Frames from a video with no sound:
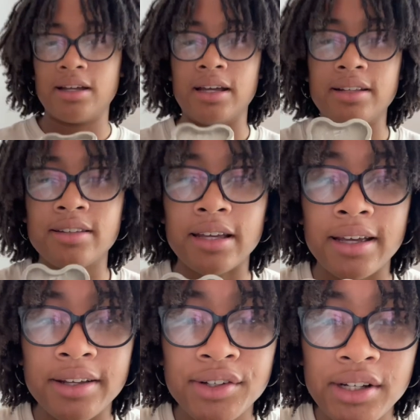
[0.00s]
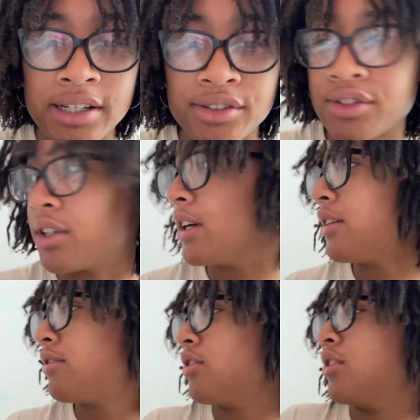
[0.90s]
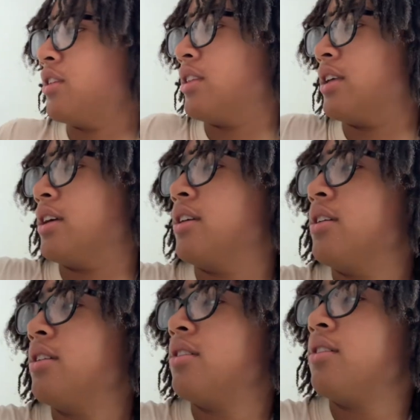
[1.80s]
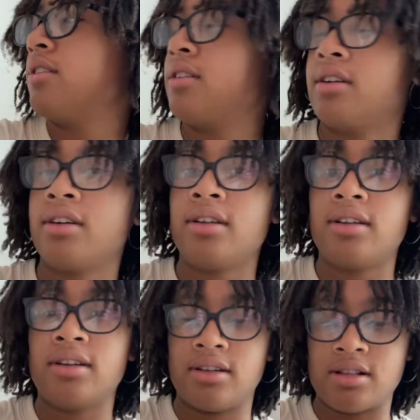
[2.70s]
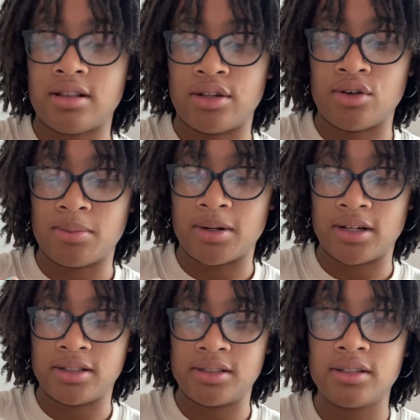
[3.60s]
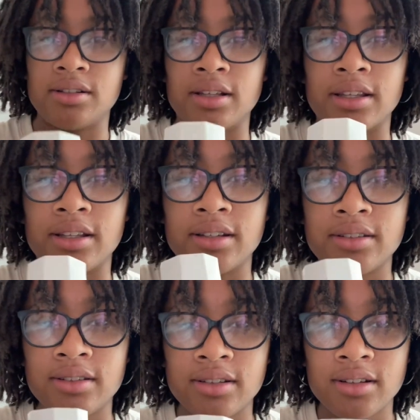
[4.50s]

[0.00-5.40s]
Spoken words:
It's a drainage tray for the little pots like this.